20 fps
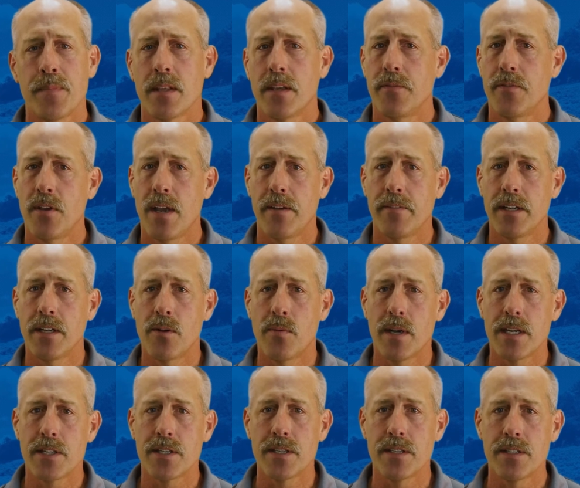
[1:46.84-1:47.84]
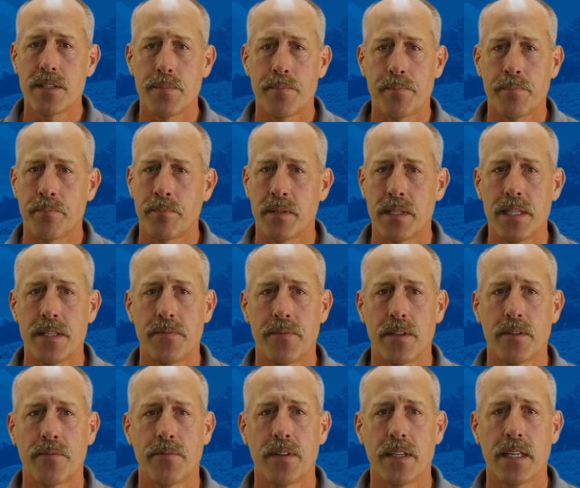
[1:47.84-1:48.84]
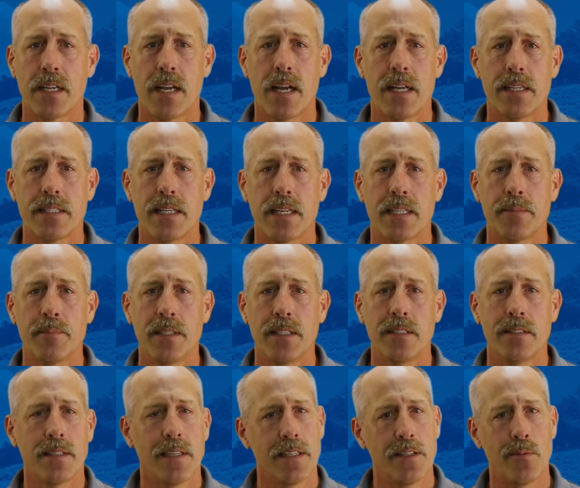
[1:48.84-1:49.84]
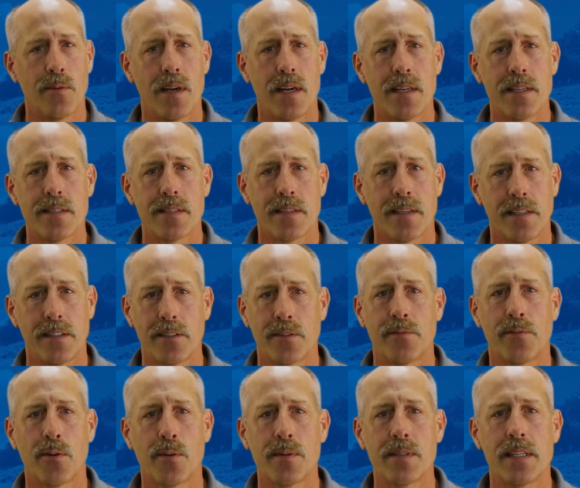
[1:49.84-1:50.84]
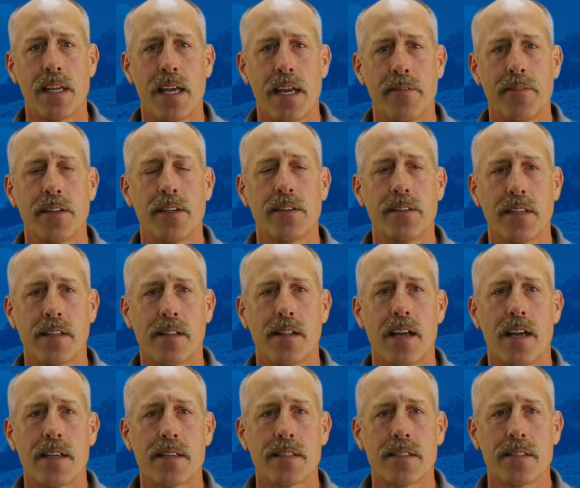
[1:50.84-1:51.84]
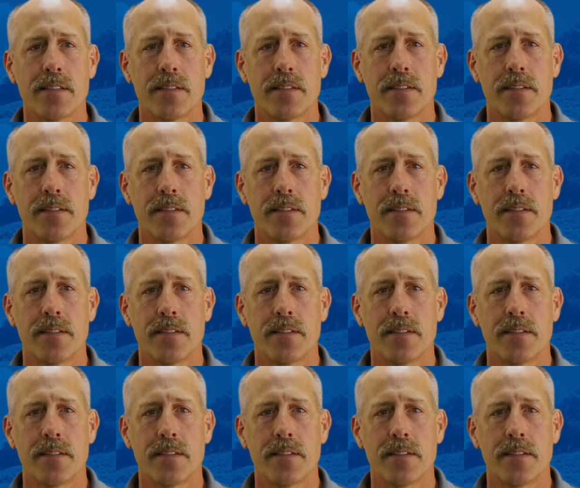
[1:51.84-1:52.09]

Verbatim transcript: If you have any questions, please feel free to contact me. Otherwise, I look forward to having you in the class.